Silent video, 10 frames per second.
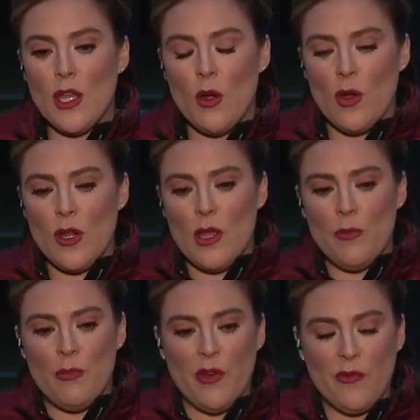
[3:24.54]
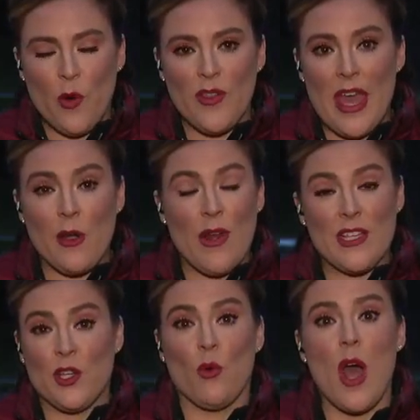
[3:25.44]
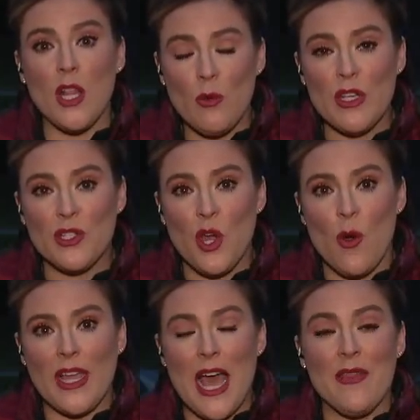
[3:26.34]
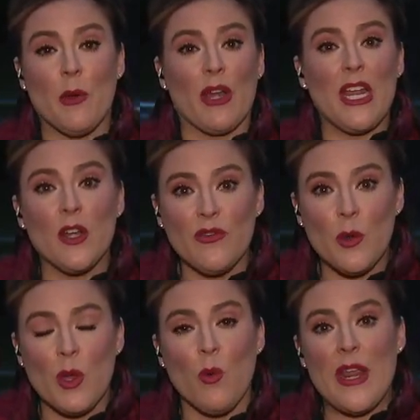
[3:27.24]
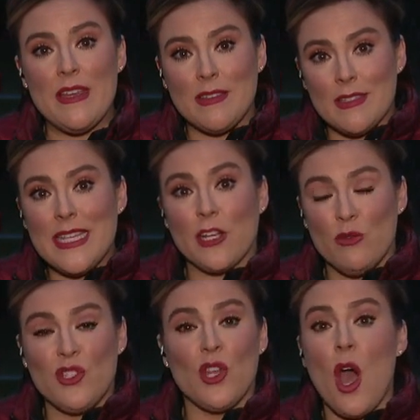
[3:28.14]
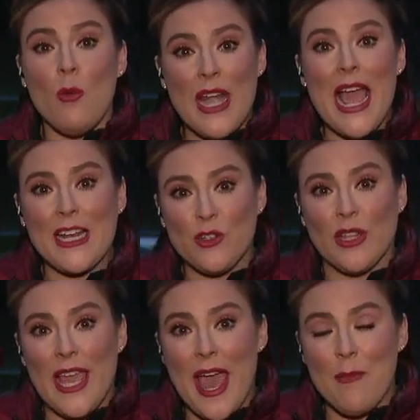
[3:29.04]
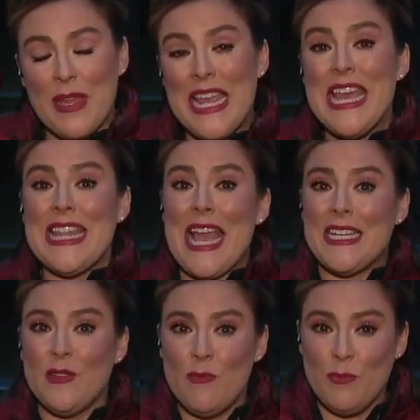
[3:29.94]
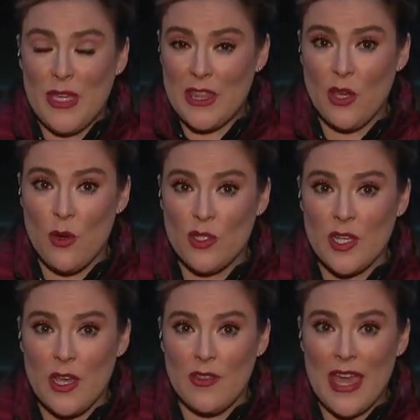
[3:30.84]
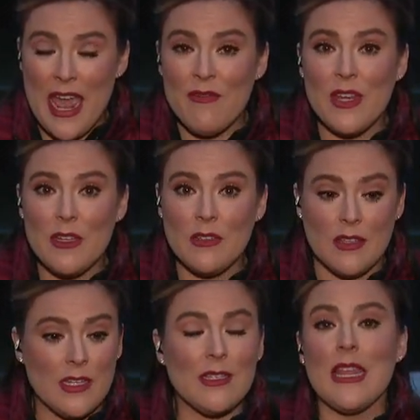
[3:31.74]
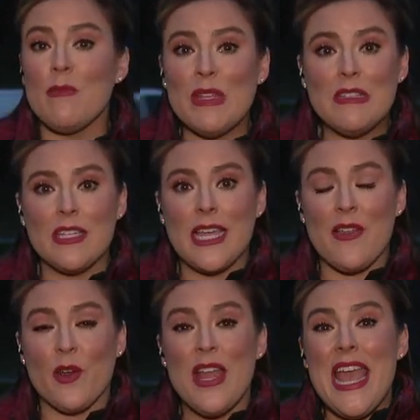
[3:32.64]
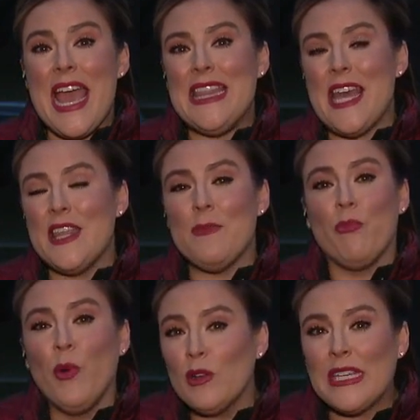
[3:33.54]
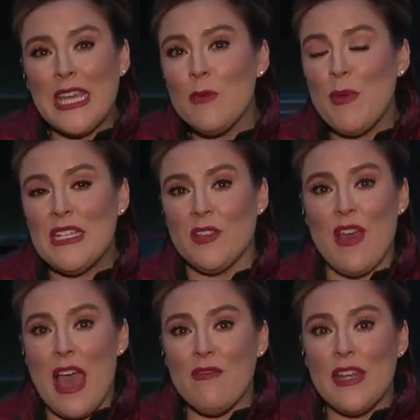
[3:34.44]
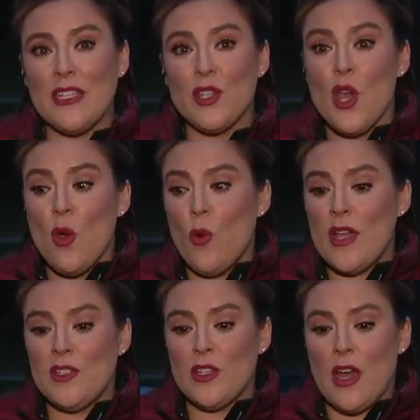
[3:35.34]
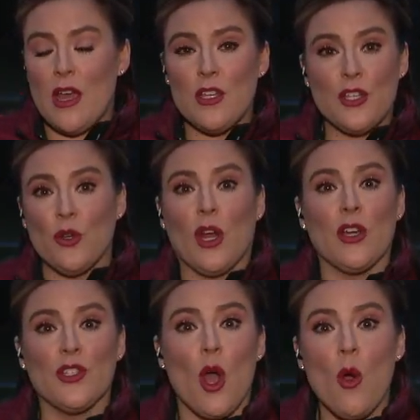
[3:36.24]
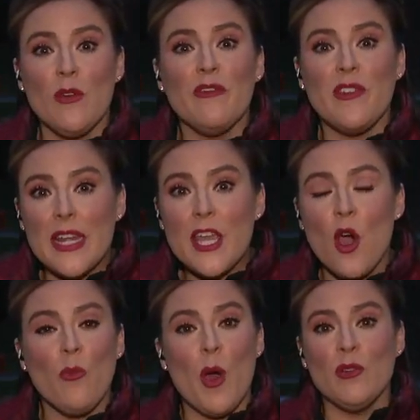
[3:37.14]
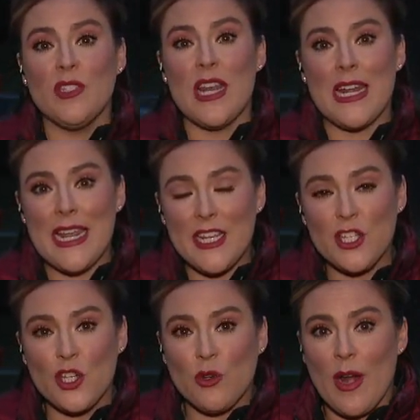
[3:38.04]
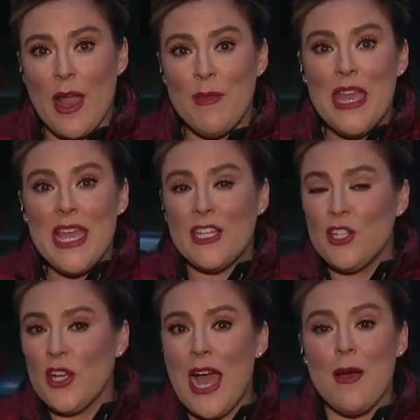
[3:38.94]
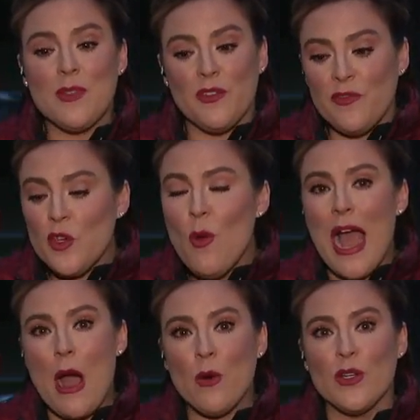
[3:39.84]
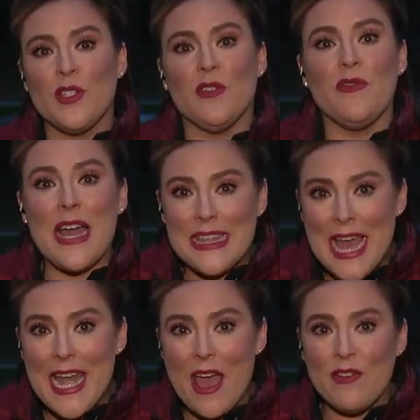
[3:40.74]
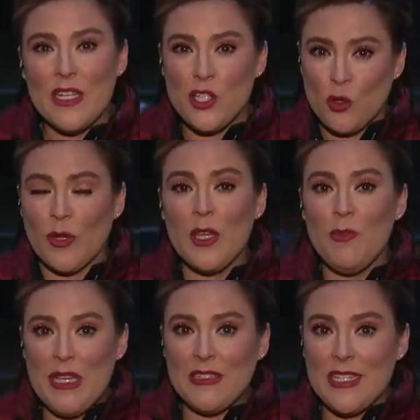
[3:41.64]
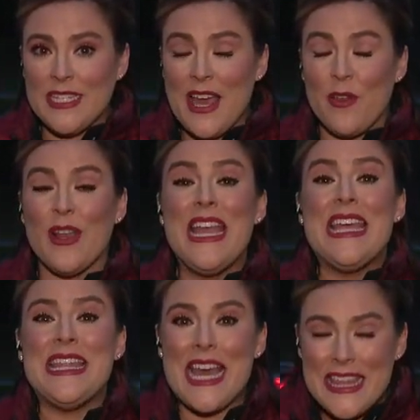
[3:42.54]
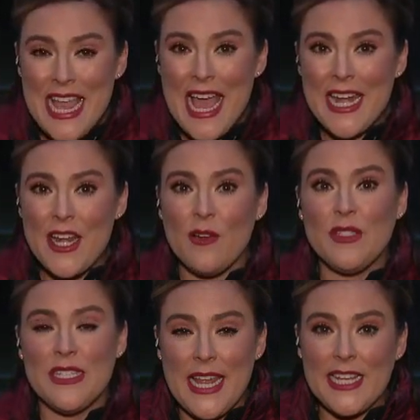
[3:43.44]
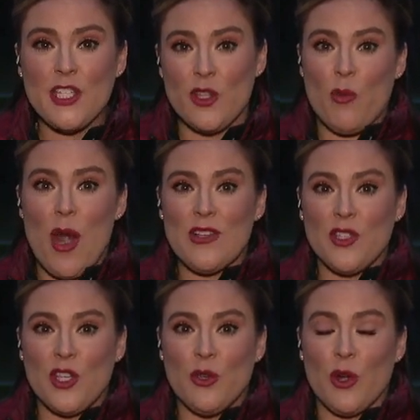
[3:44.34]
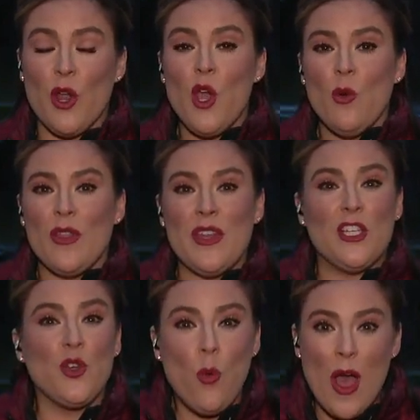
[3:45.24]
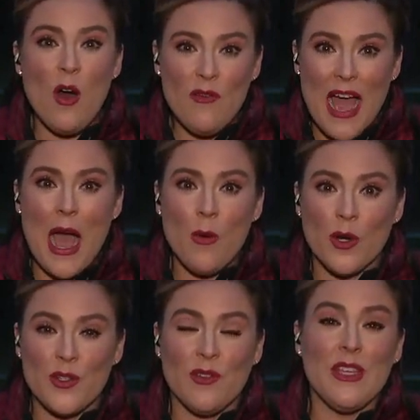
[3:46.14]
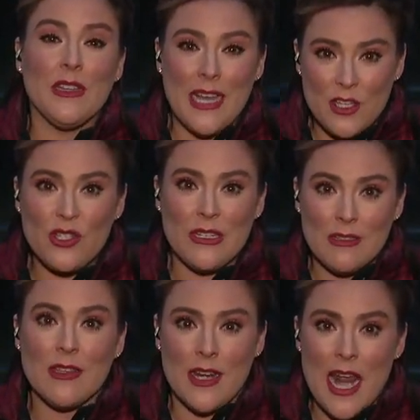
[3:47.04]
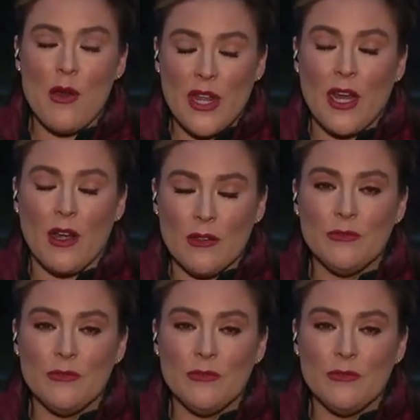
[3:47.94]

you know, before that arrest or while it was going on, they were interviewing witnesses here who saw what actually happened. They had to get those uh, that evidence and that statements together. And then the real key piece of evidence was uh, Shukur's own video posted on Instagram. It took cops a few hours to find that evidence to really piece it together. Then they had enough to take it to the prosecutor within twelve hours of the alleged incident out here.